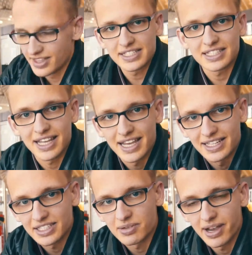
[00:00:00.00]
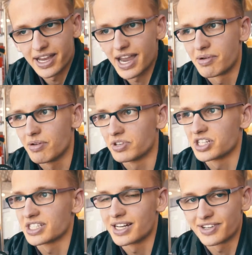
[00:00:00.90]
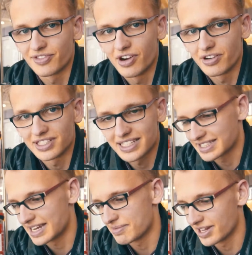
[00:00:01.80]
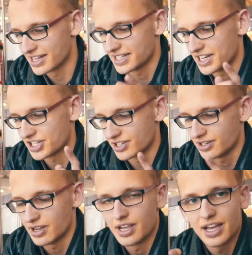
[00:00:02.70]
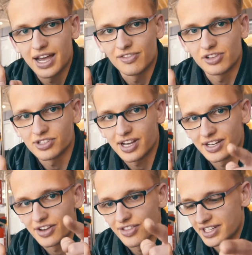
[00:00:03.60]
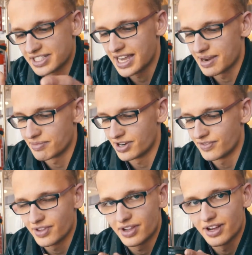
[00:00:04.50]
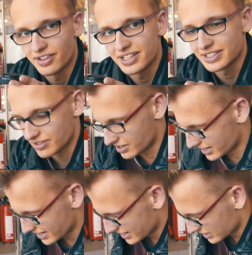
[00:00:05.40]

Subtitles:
this lens on my camera, which is autofocus and stabilization. I've also got it on this camera. On this one I got it